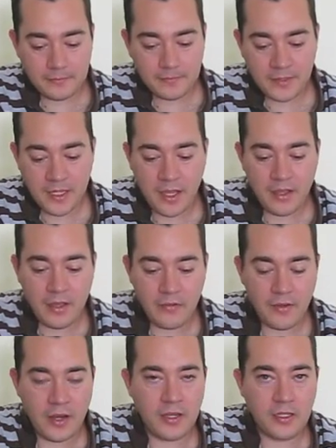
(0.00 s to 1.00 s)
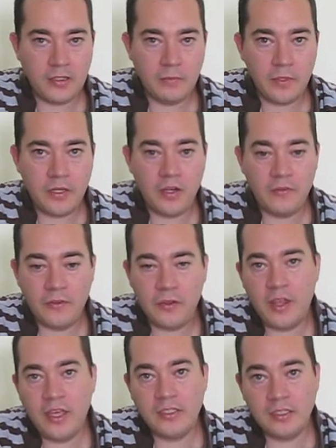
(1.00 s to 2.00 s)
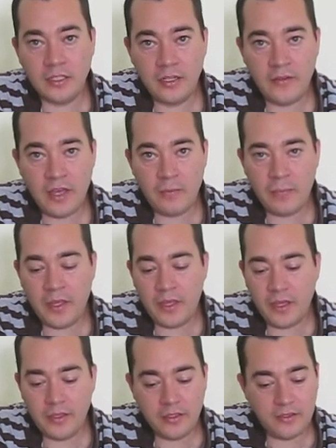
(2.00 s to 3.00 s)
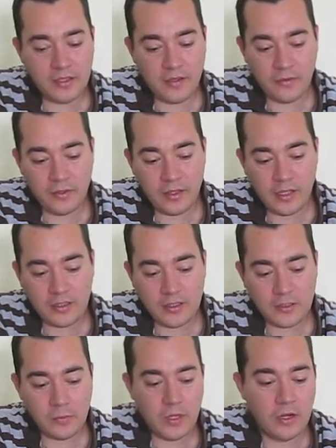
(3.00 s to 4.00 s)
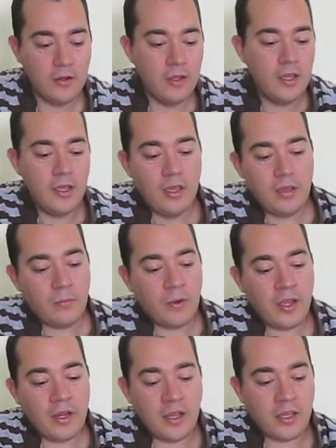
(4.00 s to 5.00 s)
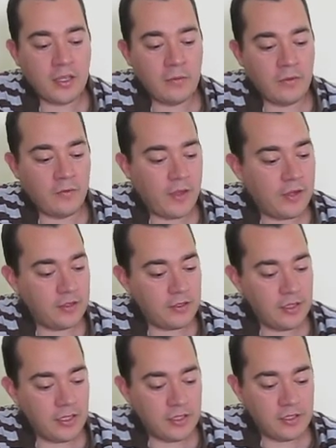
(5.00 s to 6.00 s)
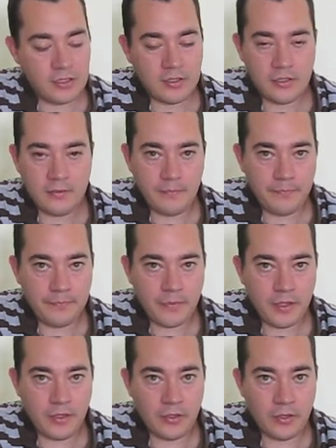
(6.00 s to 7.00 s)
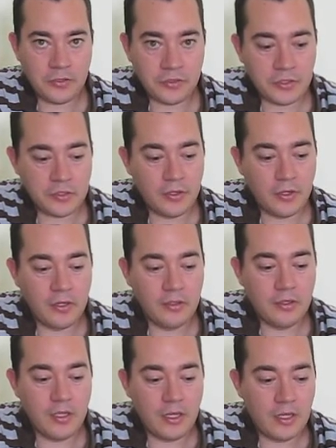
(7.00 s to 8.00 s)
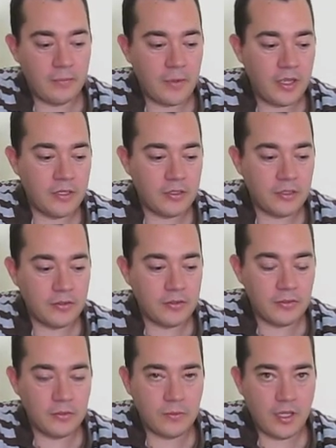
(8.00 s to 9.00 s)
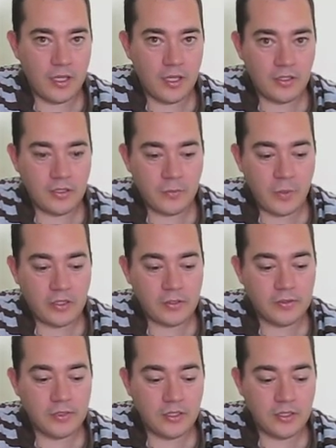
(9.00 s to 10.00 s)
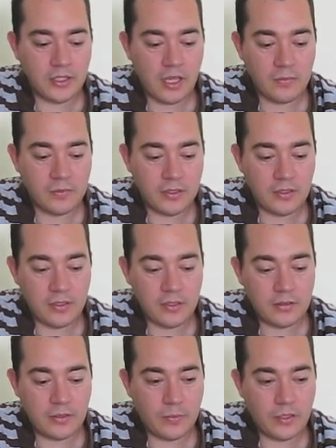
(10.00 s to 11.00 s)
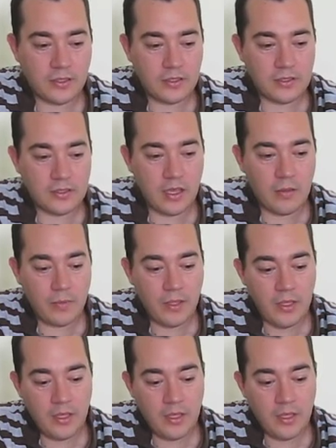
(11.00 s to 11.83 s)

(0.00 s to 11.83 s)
Yeah, a very good beer. If you like Sierra Nevada Pale Ale, you'll definitely like this beer. Probably not going to be found in just your grocery store. I had to go to a specialty shop to pick this up.